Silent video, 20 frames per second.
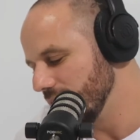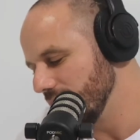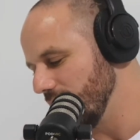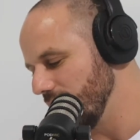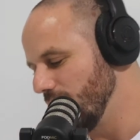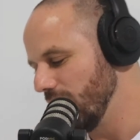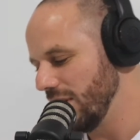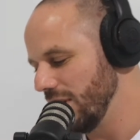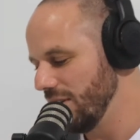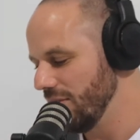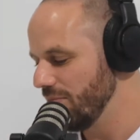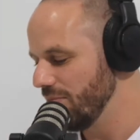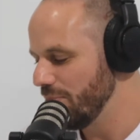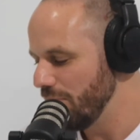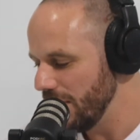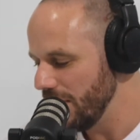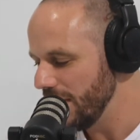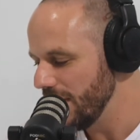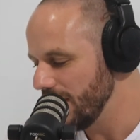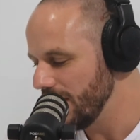So we, you're
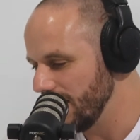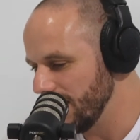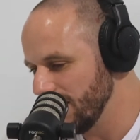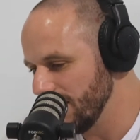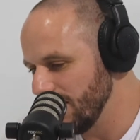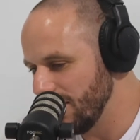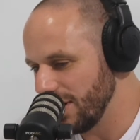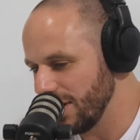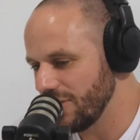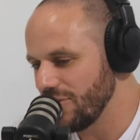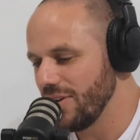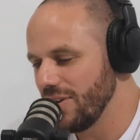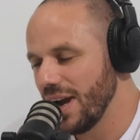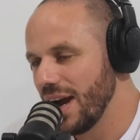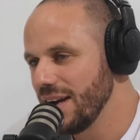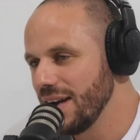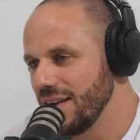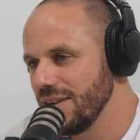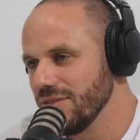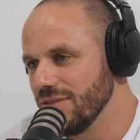pretty like
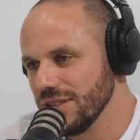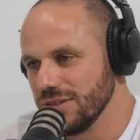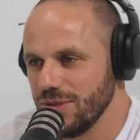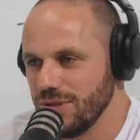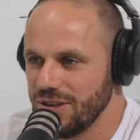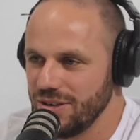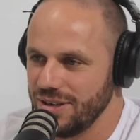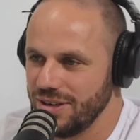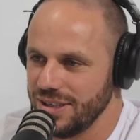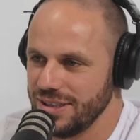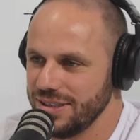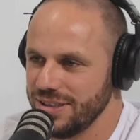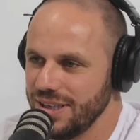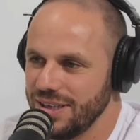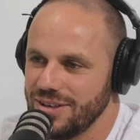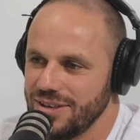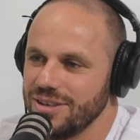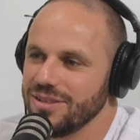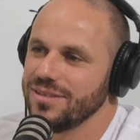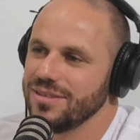creative as well. Like you
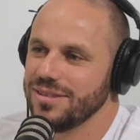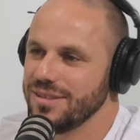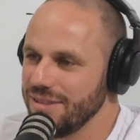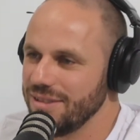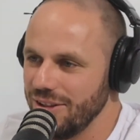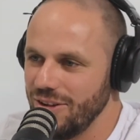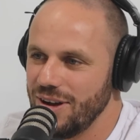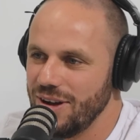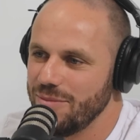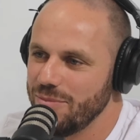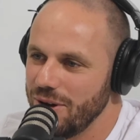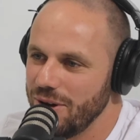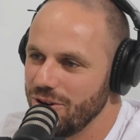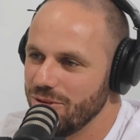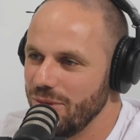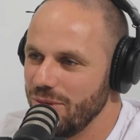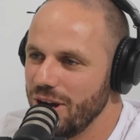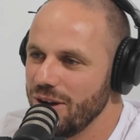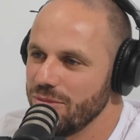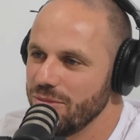said, I was just light
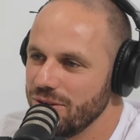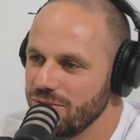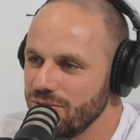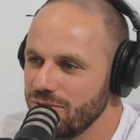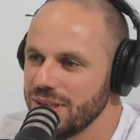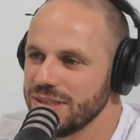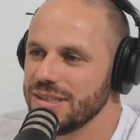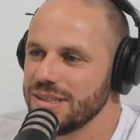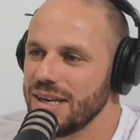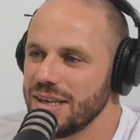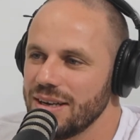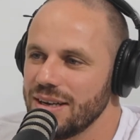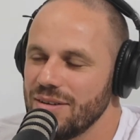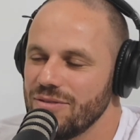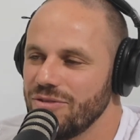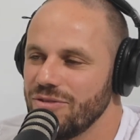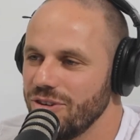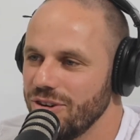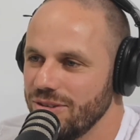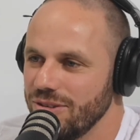bulb moment. Where's that
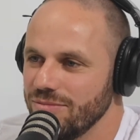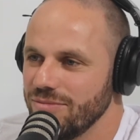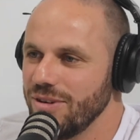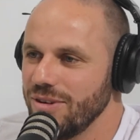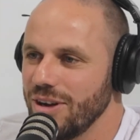come from?